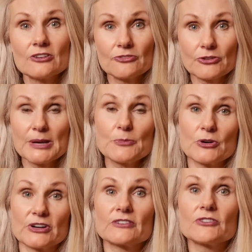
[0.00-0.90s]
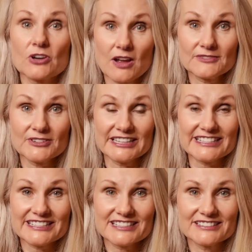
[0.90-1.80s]
framework for
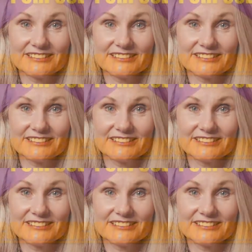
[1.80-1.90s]
confidence.